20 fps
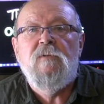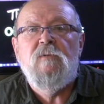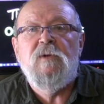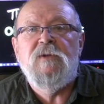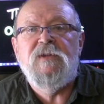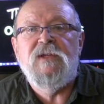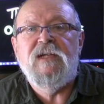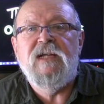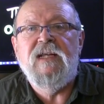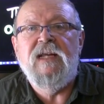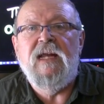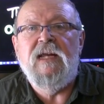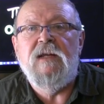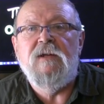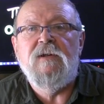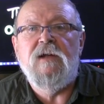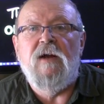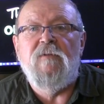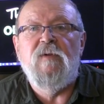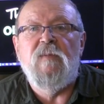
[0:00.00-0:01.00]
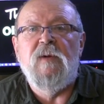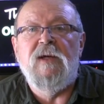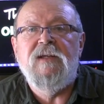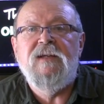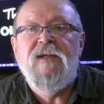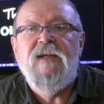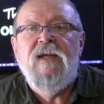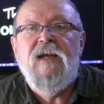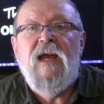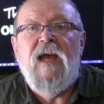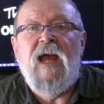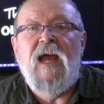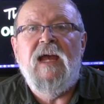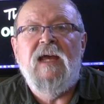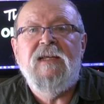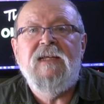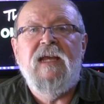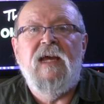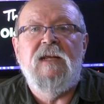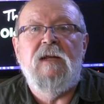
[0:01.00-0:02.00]
with the Canadian government
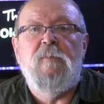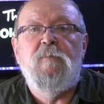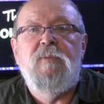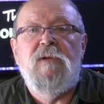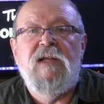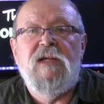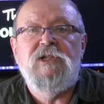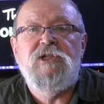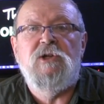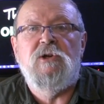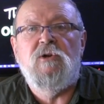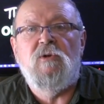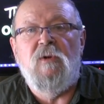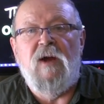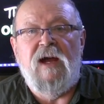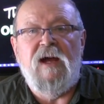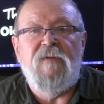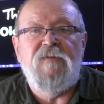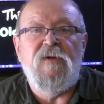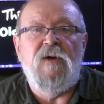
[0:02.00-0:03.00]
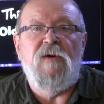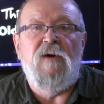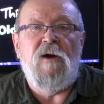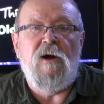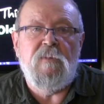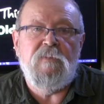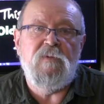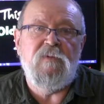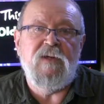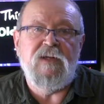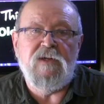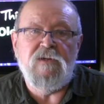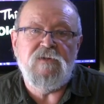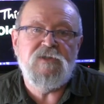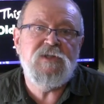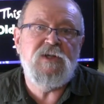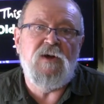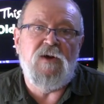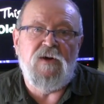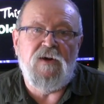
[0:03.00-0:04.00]
and get a pleasure craft
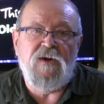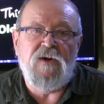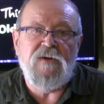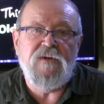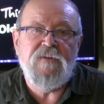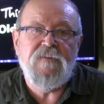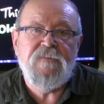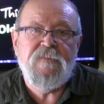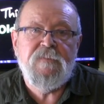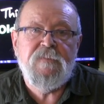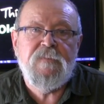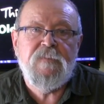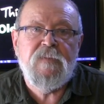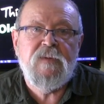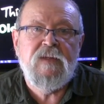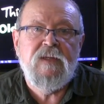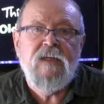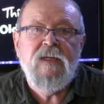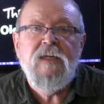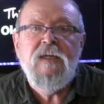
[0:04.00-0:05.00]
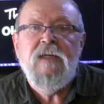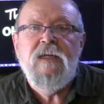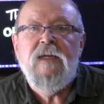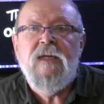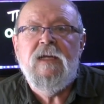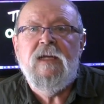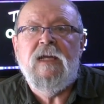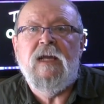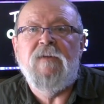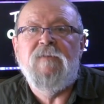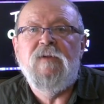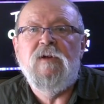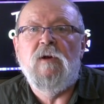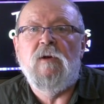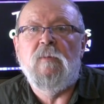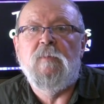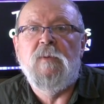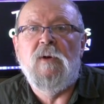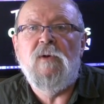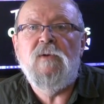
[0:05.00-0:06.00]
operator's card. If
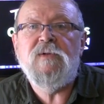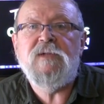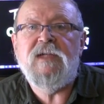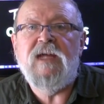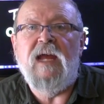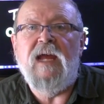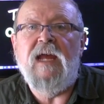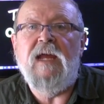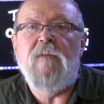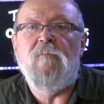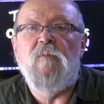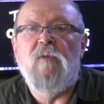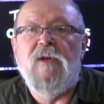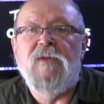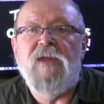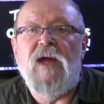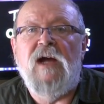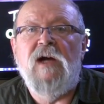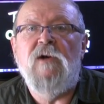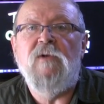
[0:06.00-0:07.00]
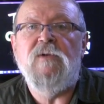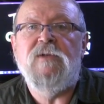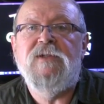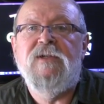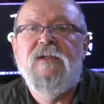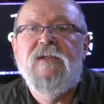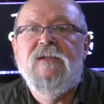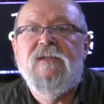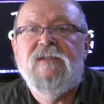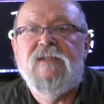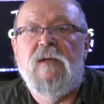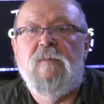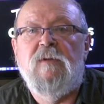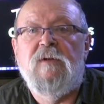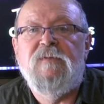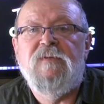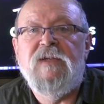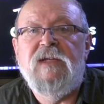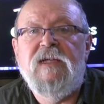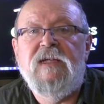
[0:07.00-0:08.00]
your boat came without some
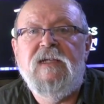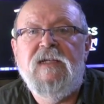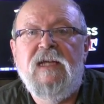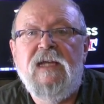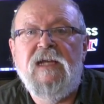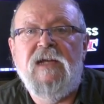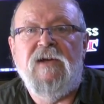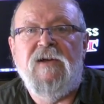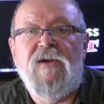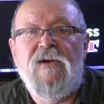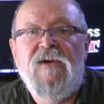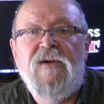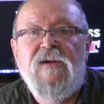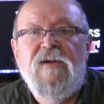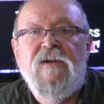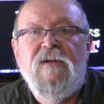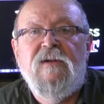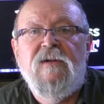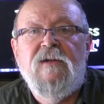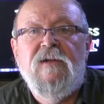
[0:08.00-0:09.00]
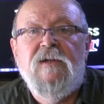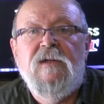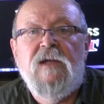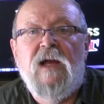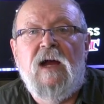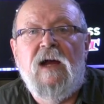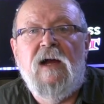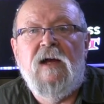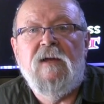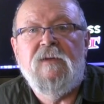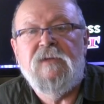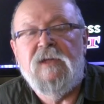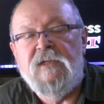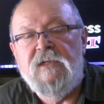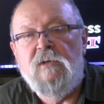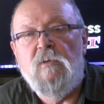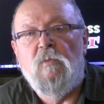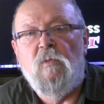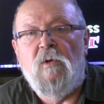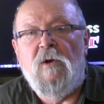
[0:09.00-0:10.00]
of the gear that
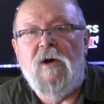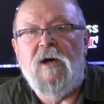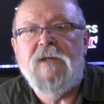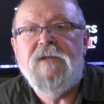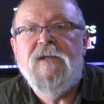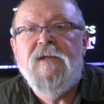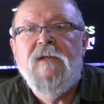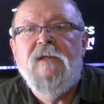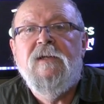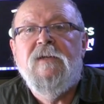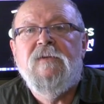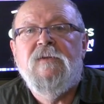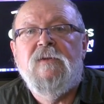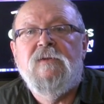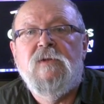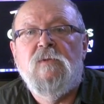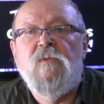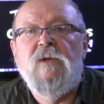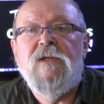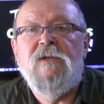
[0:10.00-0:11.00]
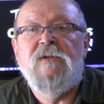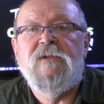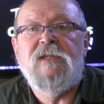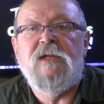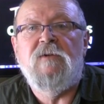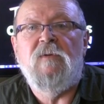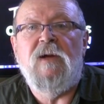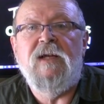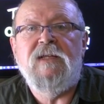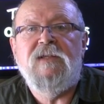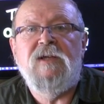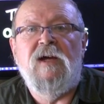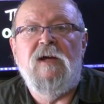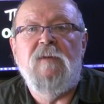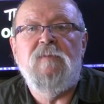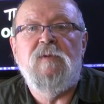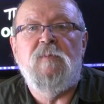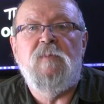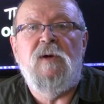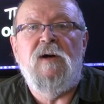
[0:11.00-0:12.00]
you want, the winter is a great
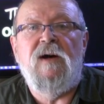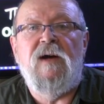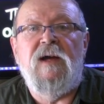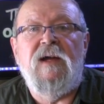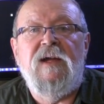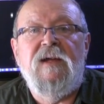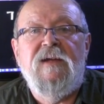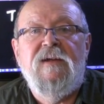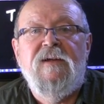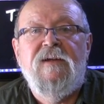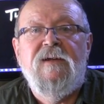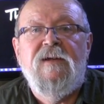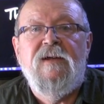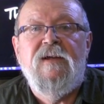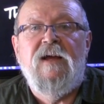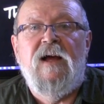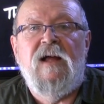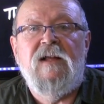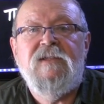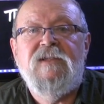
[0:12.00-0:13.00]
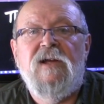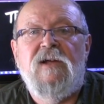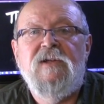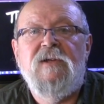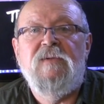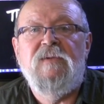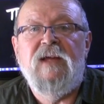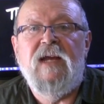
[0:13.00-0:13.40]
time to buy. I'll tell you